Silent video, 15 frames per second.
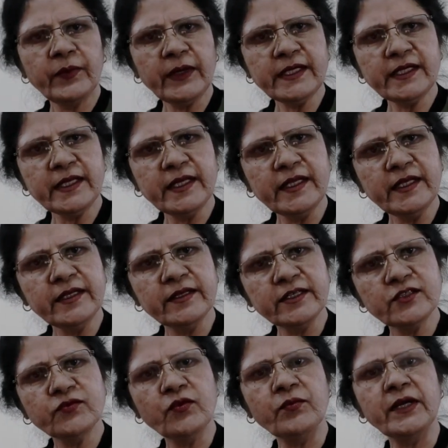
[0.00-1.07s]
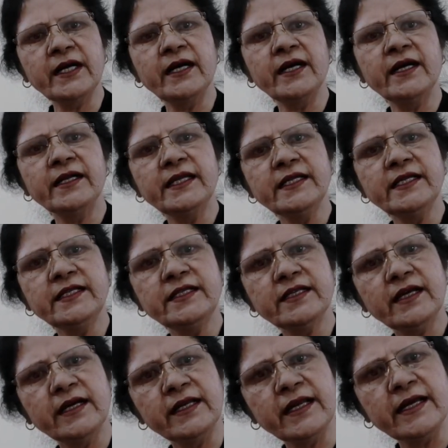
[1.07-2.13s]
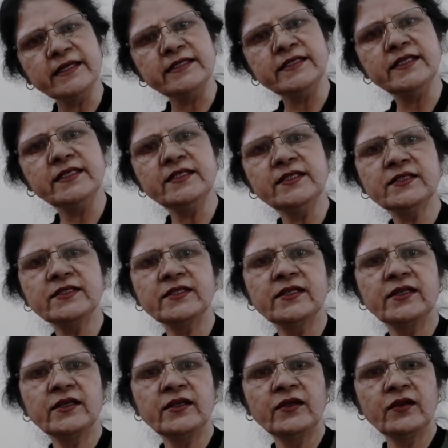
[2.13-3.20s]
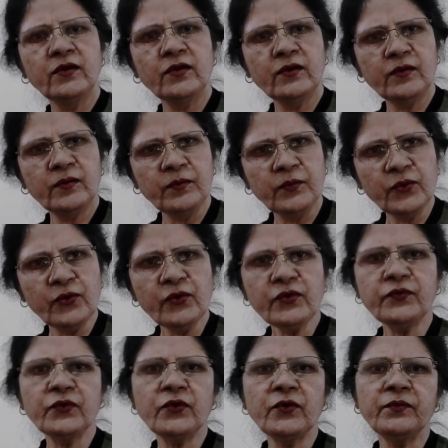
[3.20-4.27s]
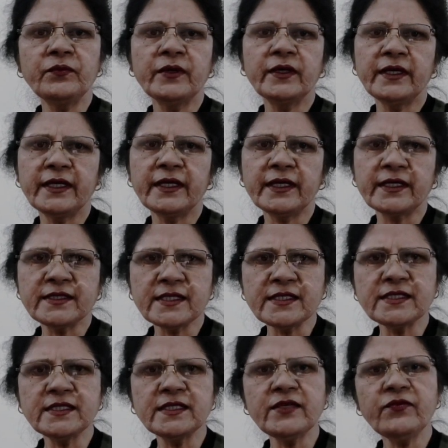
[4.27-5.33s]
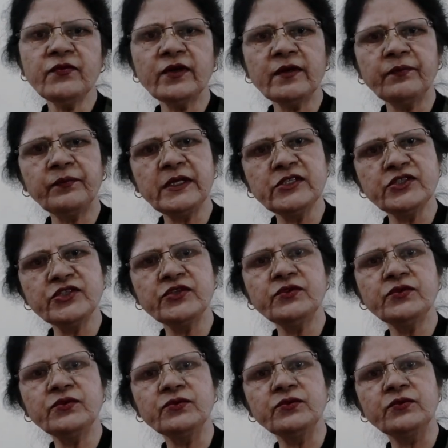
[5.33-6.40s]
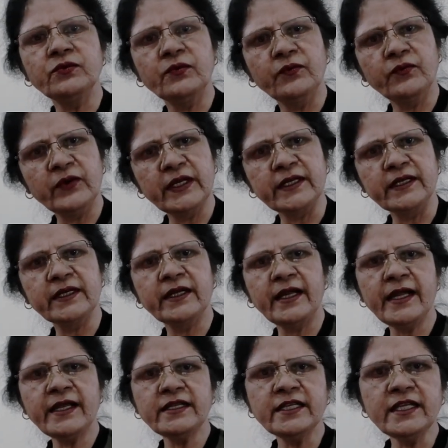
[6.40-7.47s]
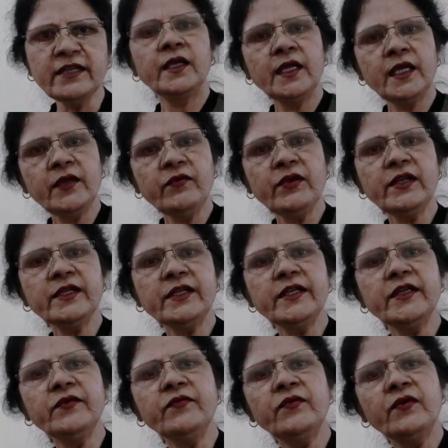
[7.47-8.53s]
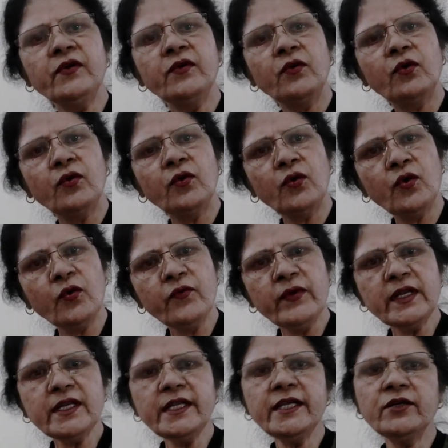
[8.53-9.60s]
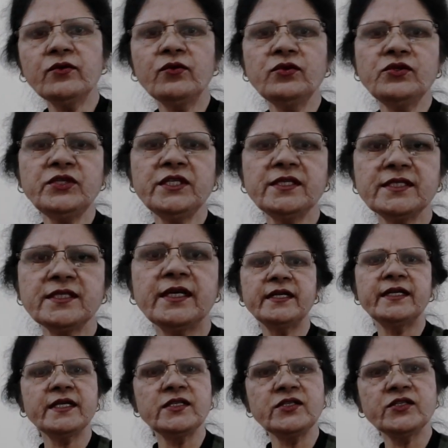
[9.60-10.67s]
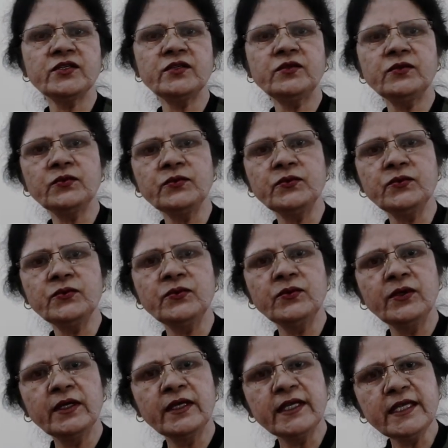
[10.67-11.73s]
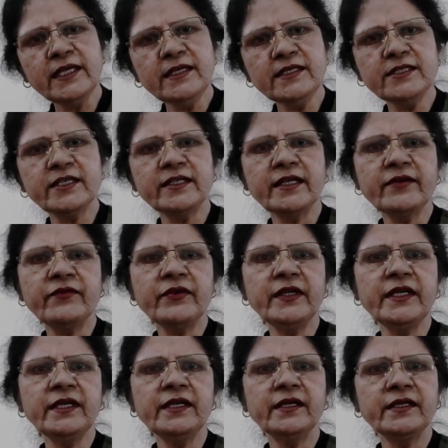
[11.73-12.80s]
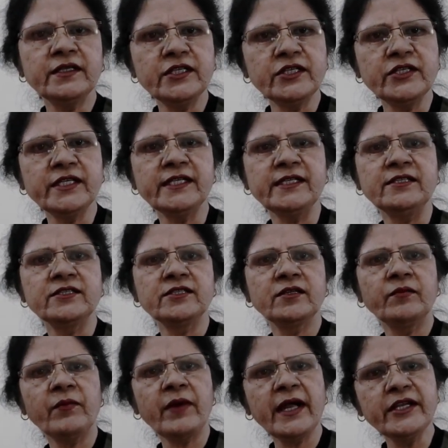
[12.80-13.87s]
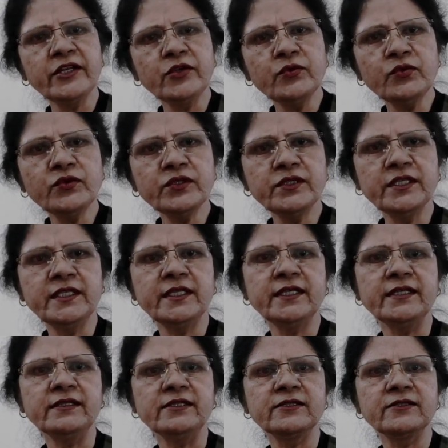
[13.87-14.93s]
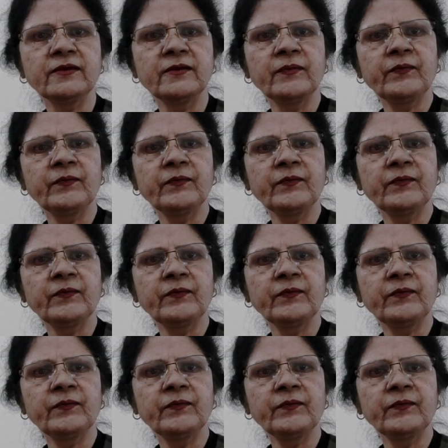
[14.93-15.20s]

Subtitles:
But in Nux vomica, it arises more from excessive compulsion to work, and he will give overly conscious attention to each and every minute details,